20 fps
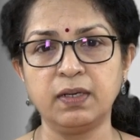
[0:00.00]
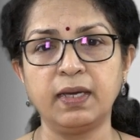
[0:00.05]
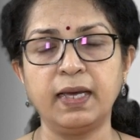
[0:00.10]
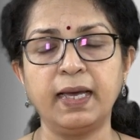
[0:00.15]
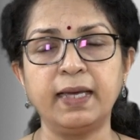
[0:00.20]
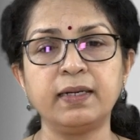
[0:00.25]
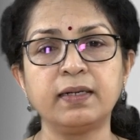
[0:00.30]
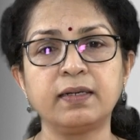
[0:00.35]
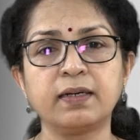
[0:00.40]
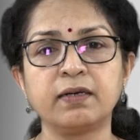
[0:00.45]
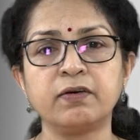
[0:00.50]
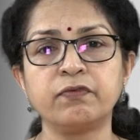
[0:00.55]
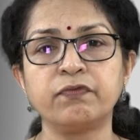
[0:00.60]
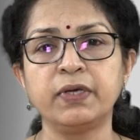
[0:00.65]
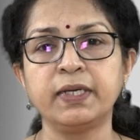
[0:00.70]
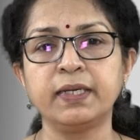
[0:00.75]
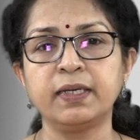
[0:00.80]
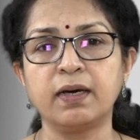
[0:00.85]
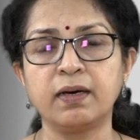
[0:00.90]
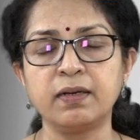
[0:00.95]
and
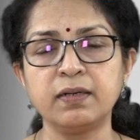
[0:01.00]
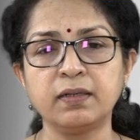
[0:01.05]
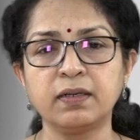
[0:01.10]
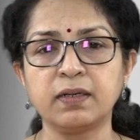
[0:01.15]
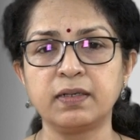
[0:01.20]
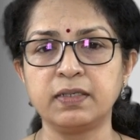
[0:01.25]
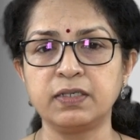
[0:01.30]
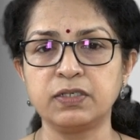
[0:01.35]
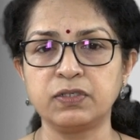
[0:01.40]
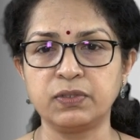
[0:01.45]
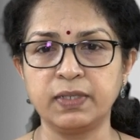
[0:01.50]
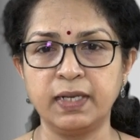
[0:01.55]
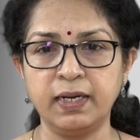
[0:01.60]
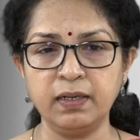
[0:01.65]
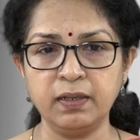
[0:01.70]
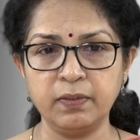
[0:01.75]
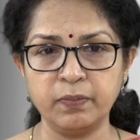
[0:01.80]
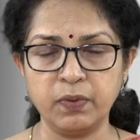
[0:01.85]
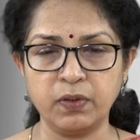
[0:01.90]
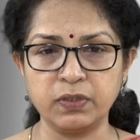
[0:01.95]
convey
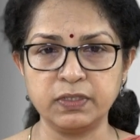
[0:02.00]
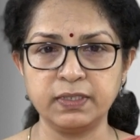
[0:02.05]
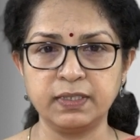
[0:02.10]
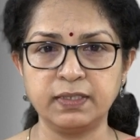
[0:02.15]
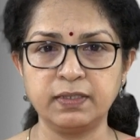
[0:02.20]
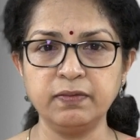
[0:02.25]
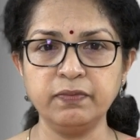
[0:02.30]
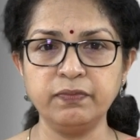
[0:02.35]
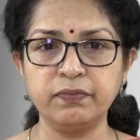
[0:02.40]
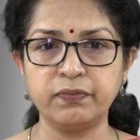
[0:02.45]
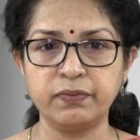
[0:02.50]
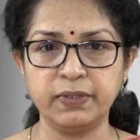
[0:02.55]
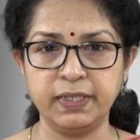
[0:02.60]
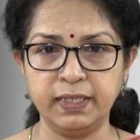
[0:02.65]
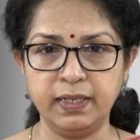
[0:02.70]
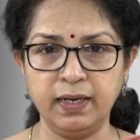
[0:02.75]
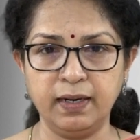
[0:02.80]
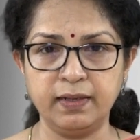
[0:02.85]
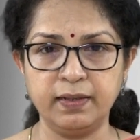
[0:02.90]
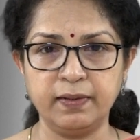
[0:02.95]
unconditional positive
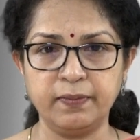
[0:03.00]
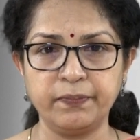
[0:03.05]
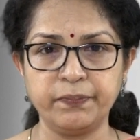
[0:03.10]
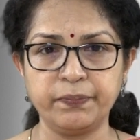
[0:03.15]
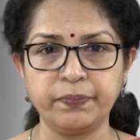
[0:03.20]
regard.